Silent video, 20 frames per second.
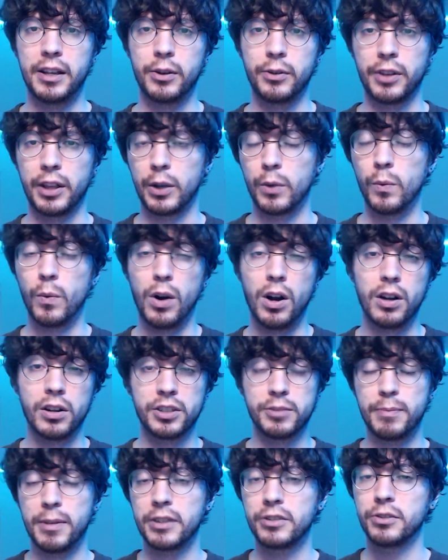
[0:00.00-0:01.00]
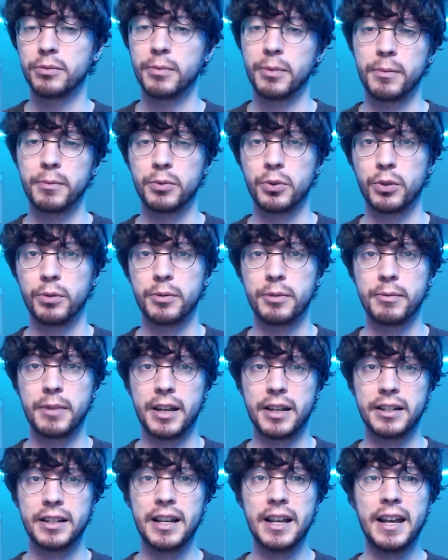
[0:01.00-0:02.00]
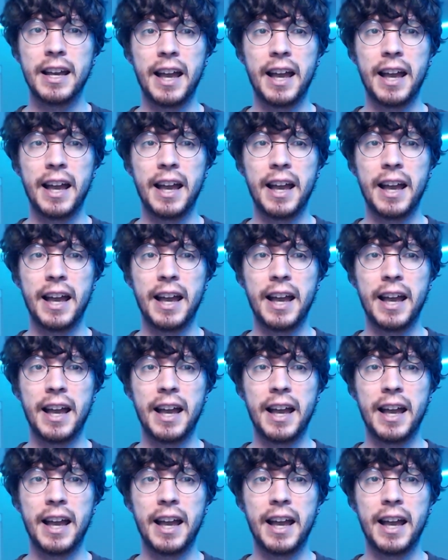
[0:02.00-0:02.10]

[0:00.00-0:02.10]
or like Wong Spectrum Absorbing Man.